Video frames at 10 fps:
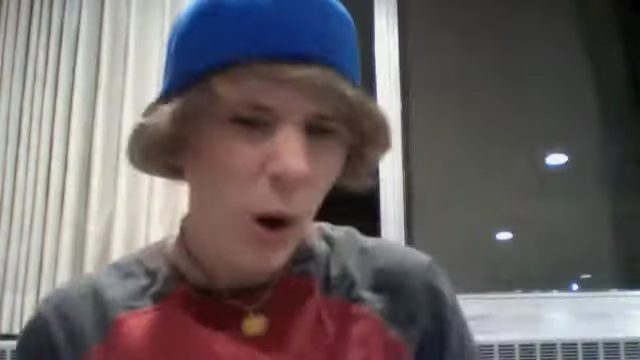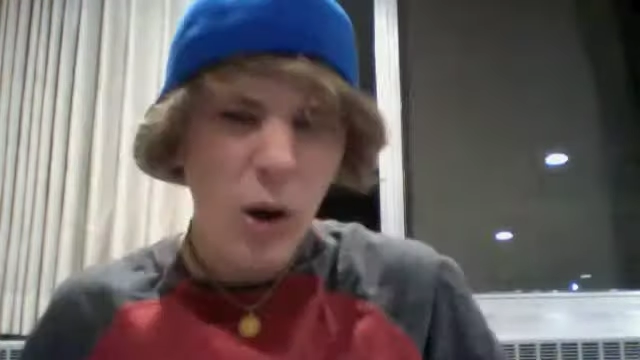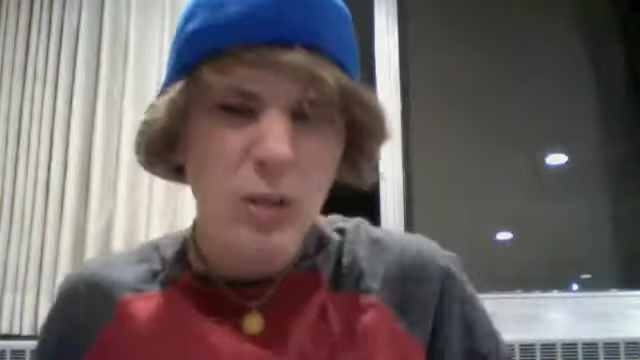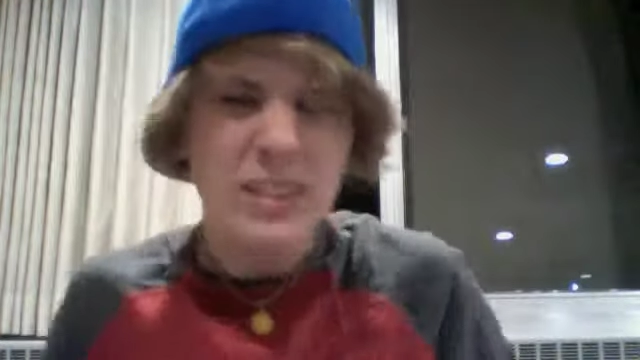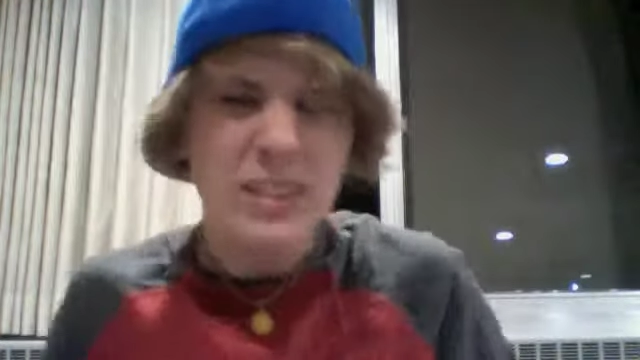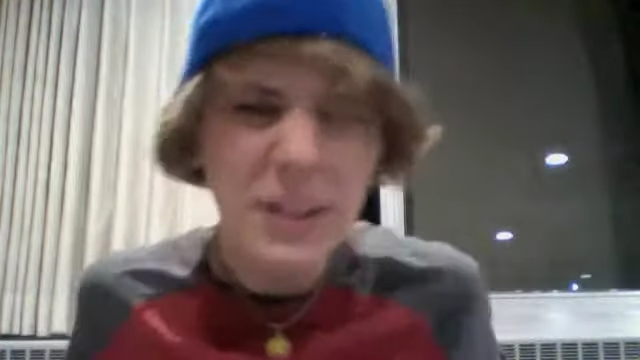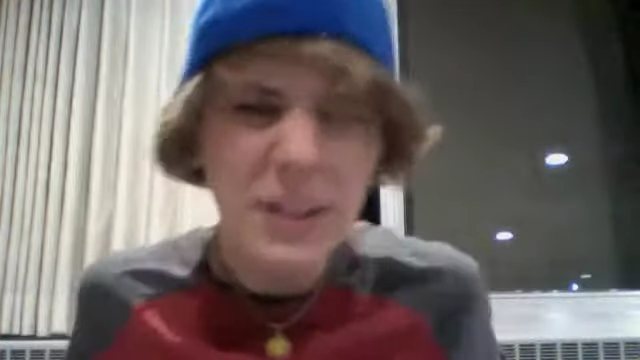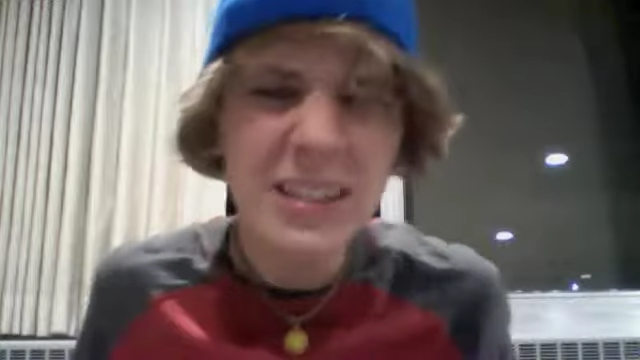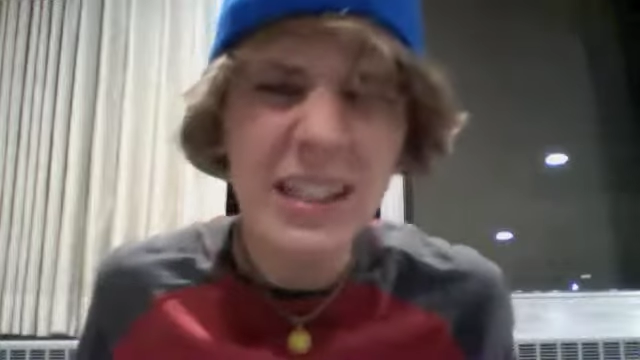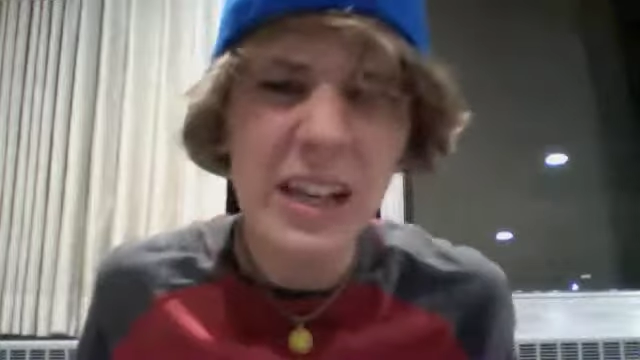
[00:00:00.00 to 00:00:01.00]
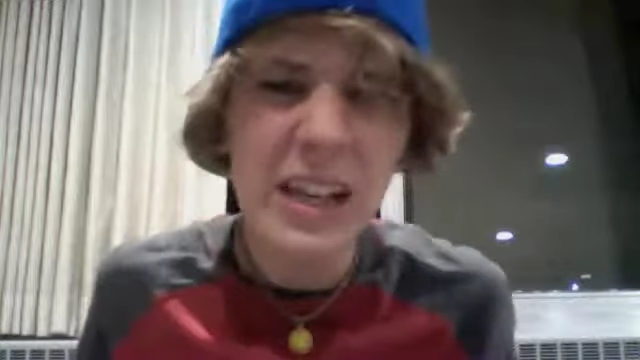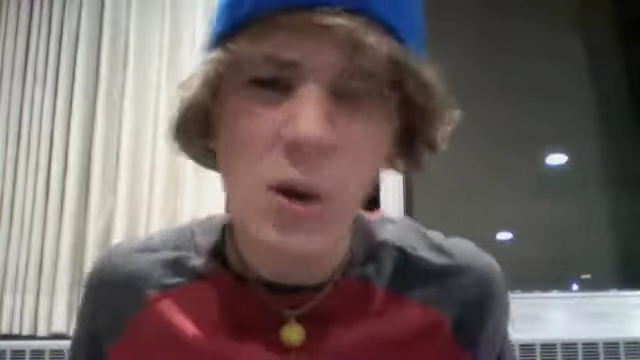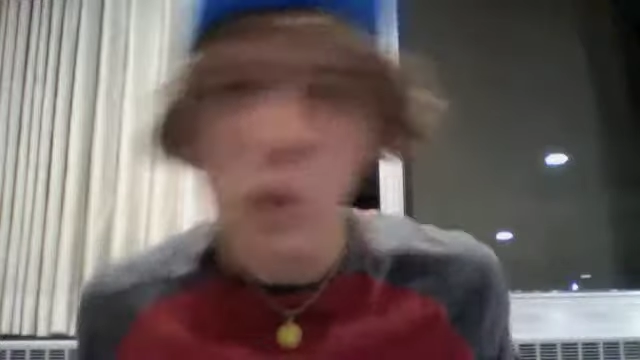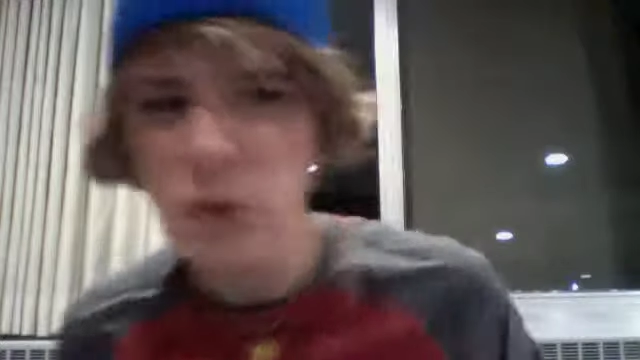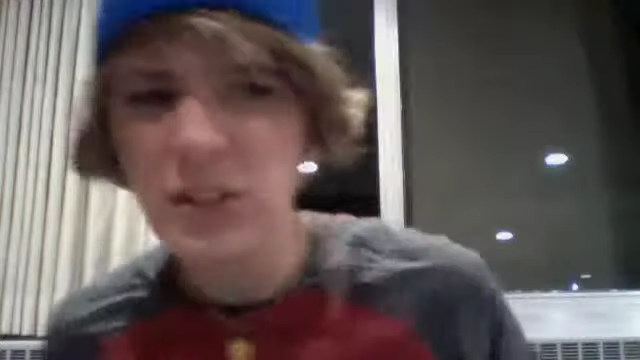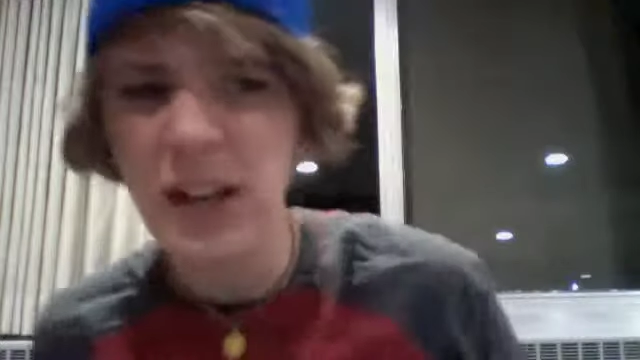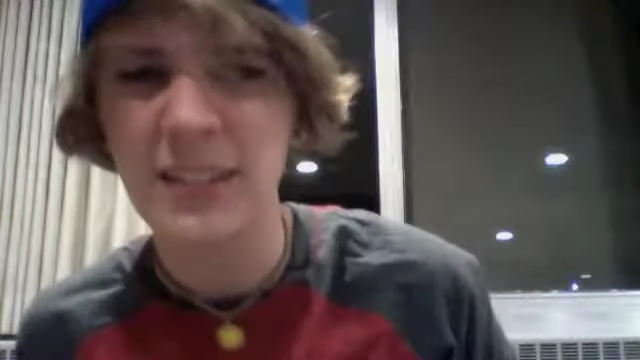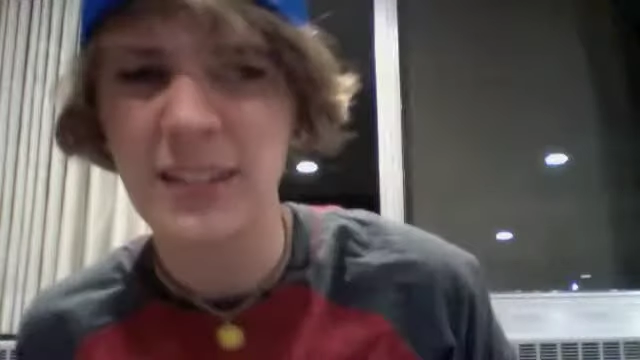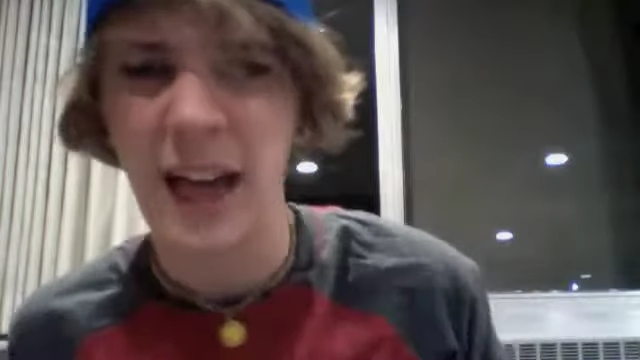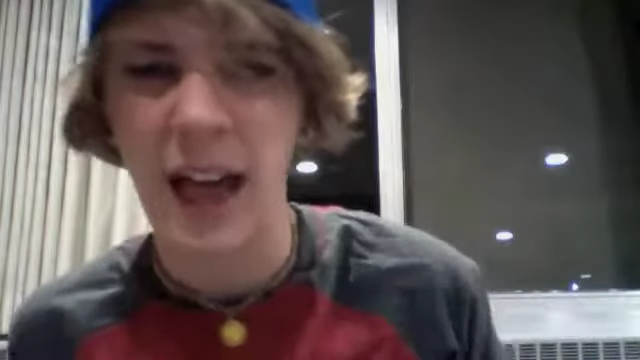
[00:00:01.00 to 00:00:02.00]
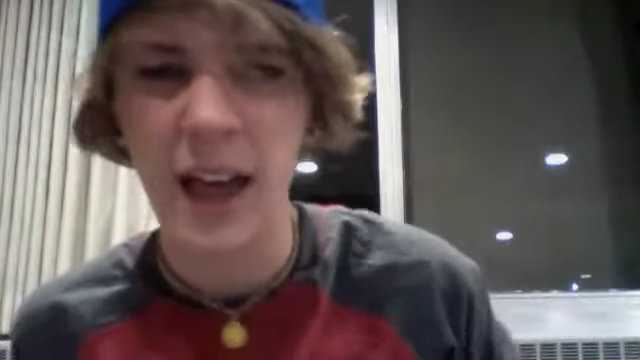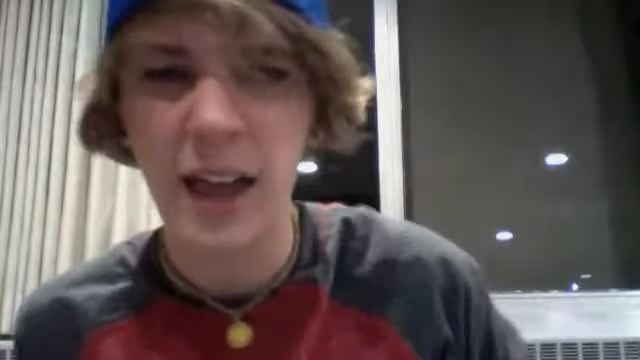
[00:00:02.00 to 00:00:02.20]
seriously? Who does that?